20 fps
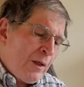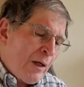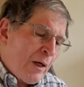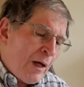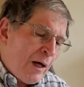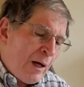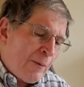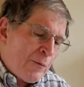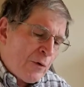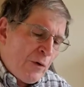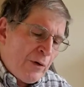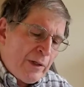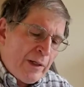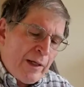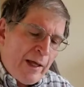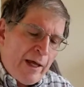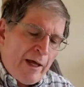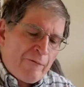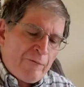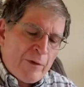I'm going to
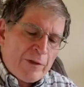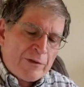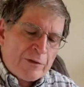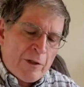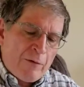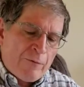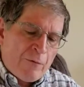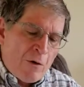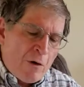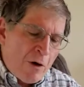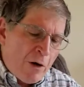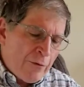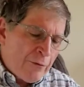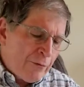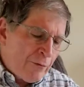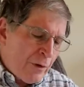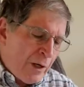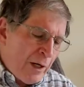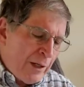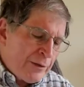have myself
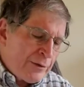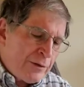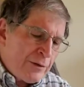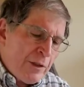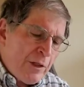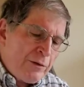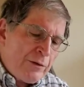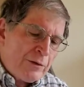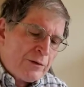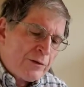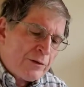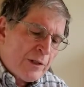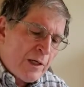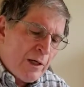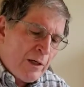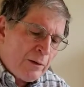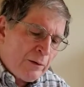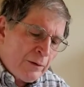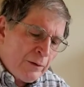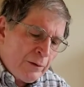authorized to
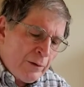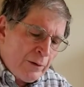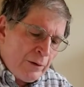sell